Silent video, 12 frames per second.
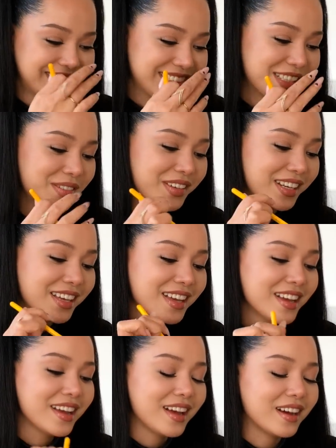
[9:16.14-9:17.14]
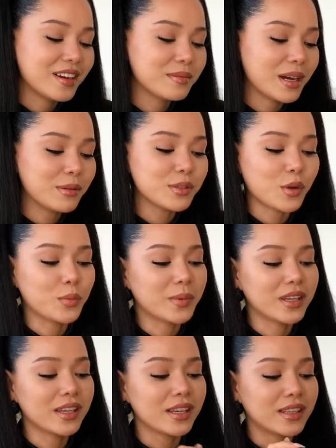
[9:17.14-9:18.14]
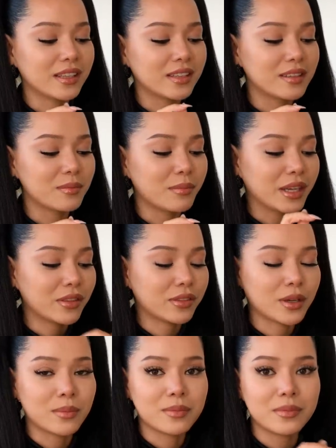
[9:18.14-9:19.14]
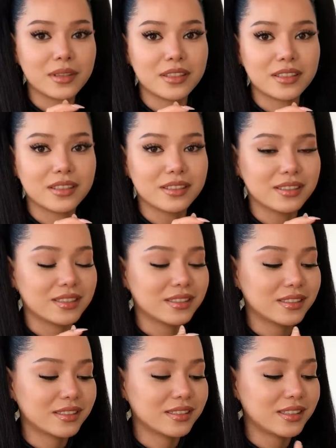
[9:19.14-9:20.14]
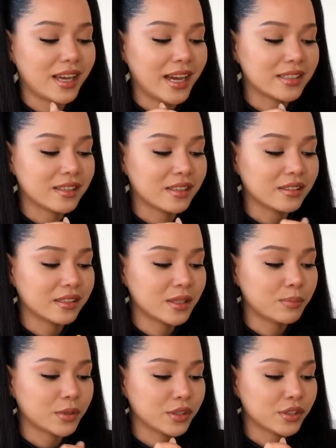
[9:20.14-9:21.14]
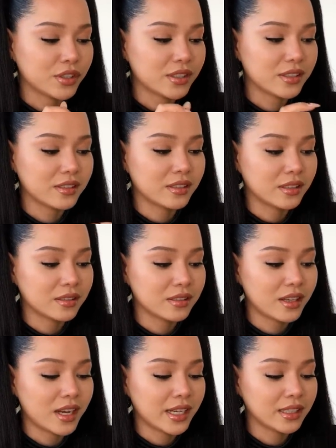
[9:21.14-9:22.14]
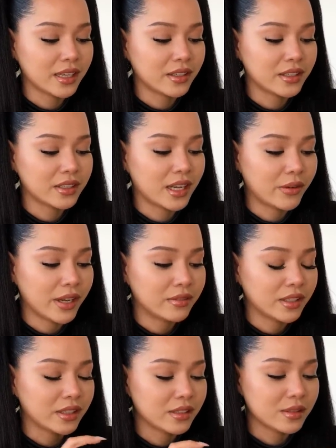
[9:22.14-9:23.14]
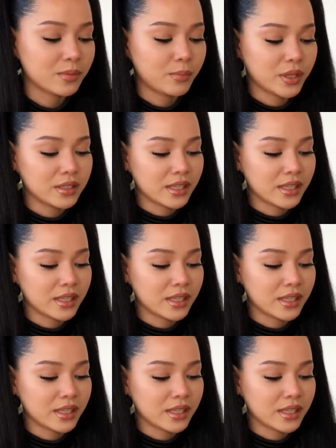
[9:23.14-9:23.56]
It's funny. I was opening it and then my thumb accidentally pushed the highlighter and now I have like this big